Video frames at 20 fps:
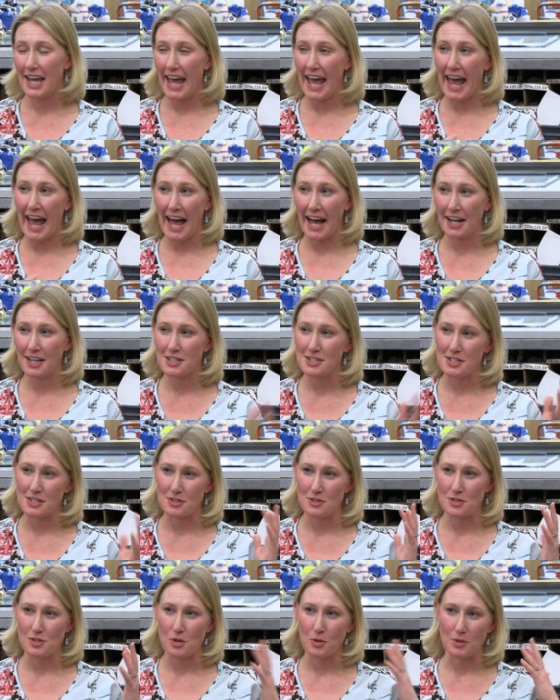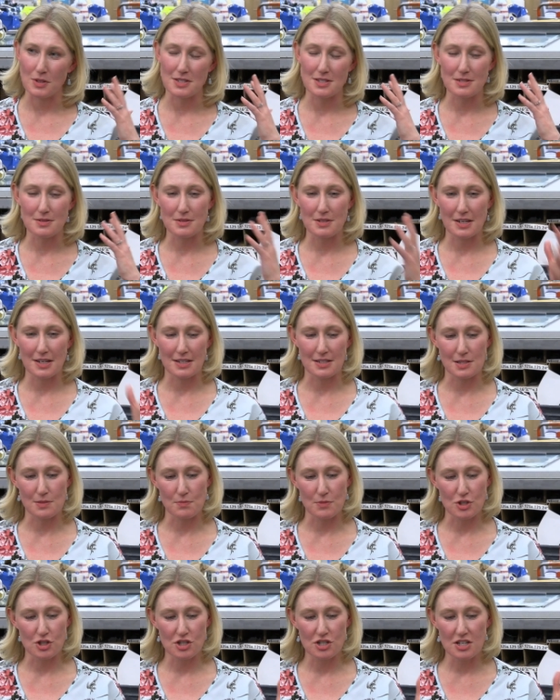act. And so it's
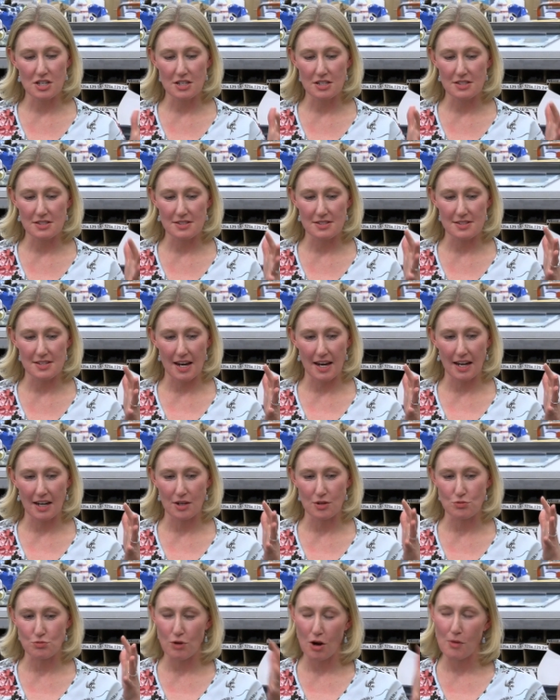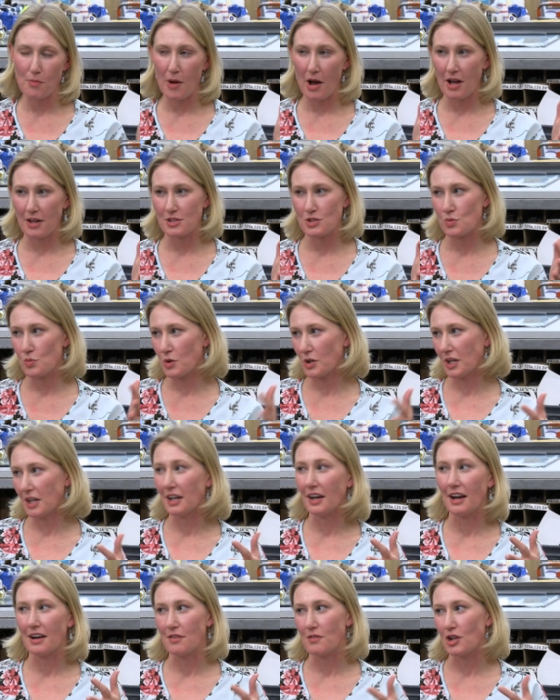machines and robots working
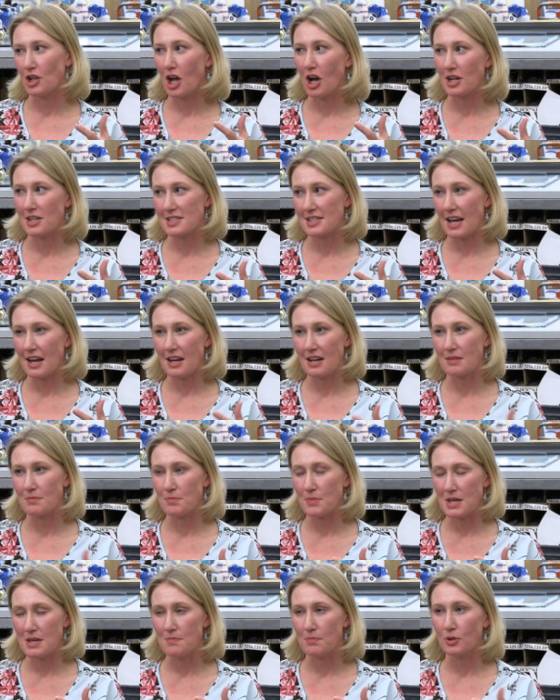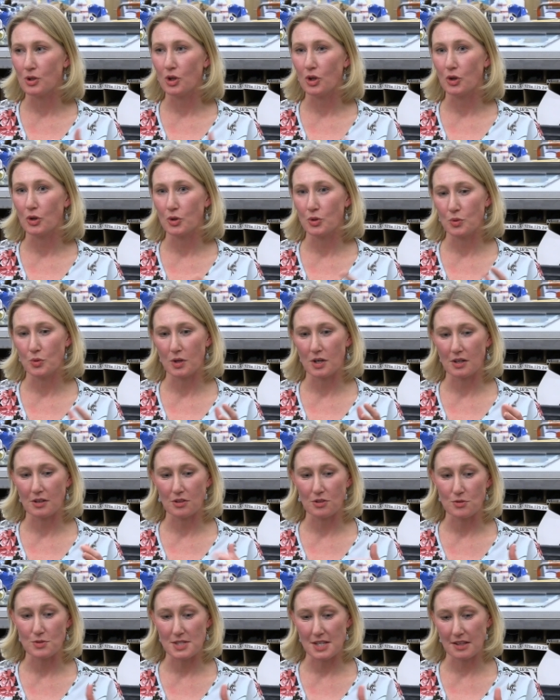kind of alongside people who are
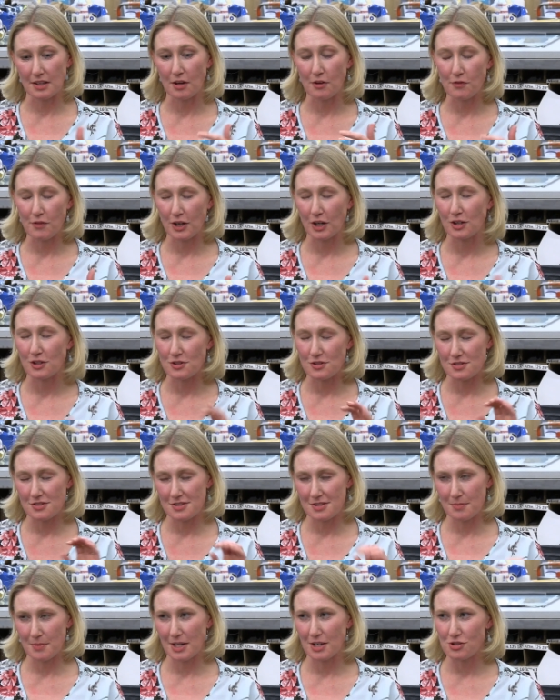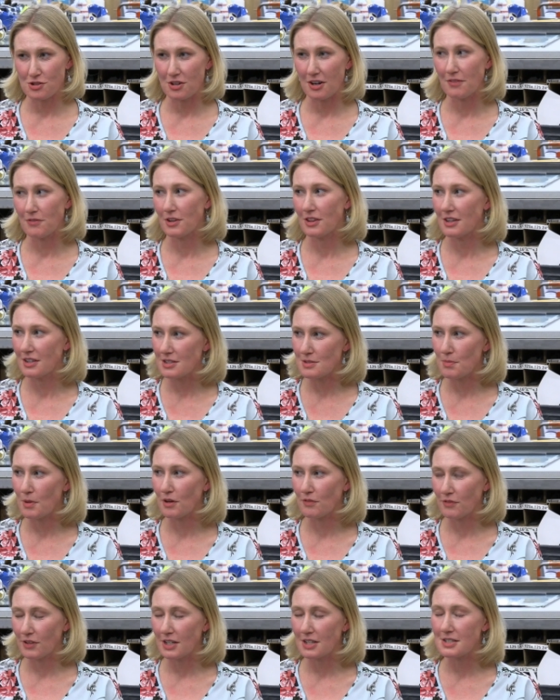using their fingers to make sure everything's
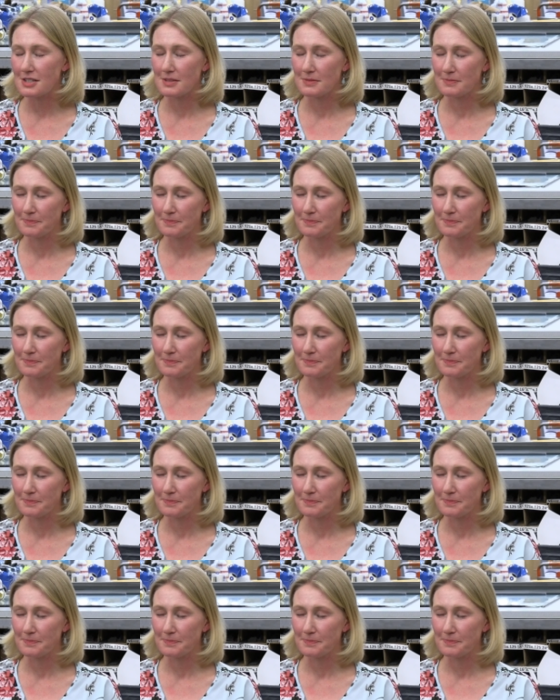perfect.